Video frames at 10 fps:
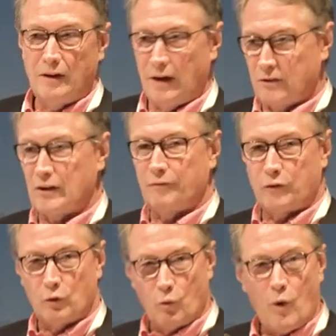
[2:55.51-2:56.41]
except
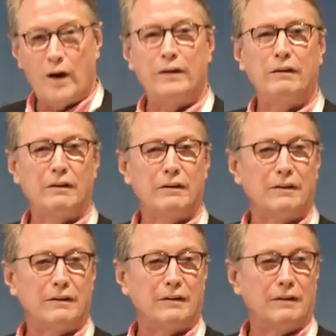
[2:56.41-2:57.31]
for one
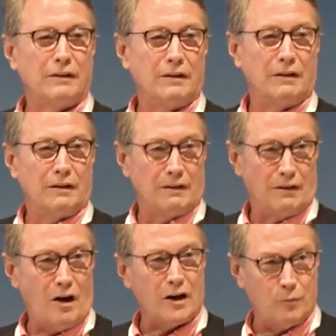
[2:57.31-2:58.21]

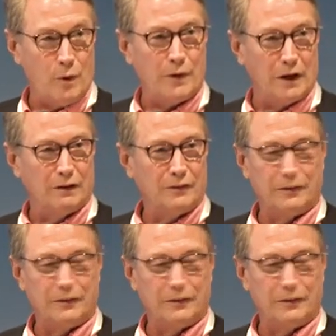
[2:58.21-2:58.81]
automobile.